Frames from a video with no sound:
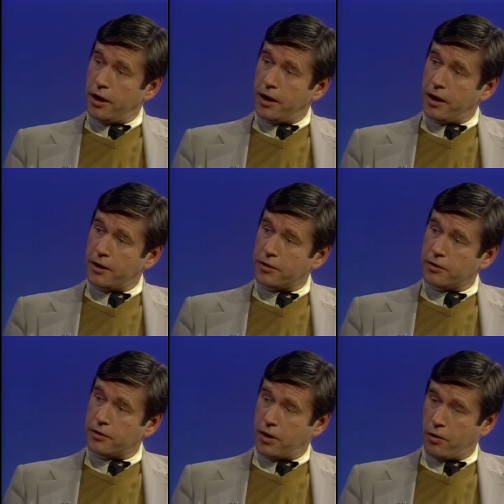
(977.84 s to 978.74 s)
And mm
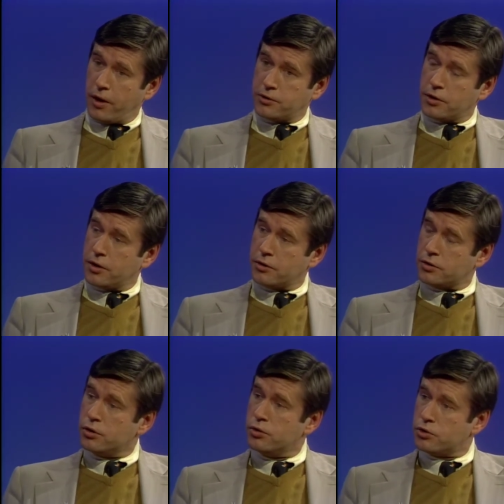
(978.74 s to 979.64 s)
-hmm. the question as
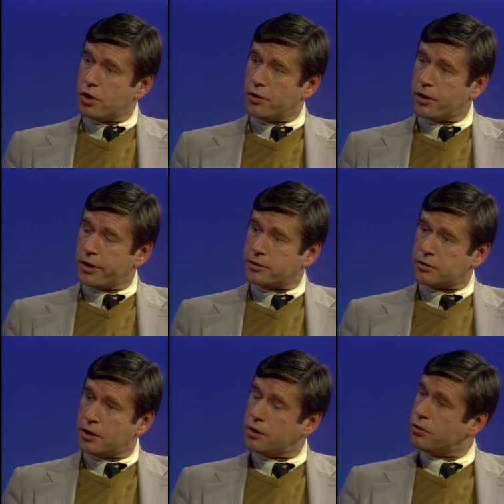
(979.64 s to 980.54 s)
to who's on the
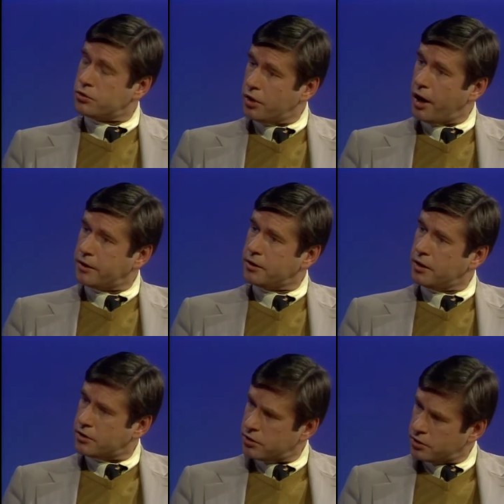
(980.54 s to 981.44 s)
list and who's not mm
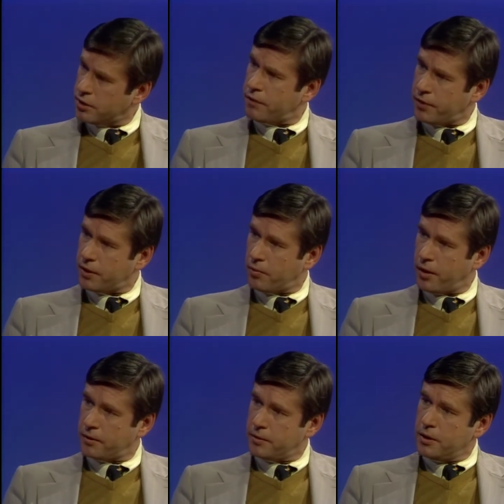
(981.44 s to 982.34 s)
-hmm. is a mm-hmm. significant
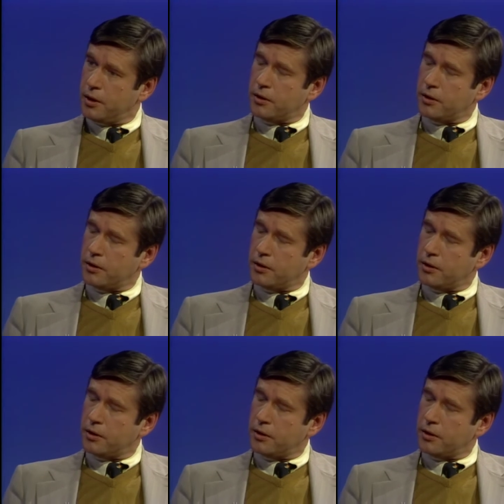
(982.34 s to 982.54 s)
one. Mm -hmm.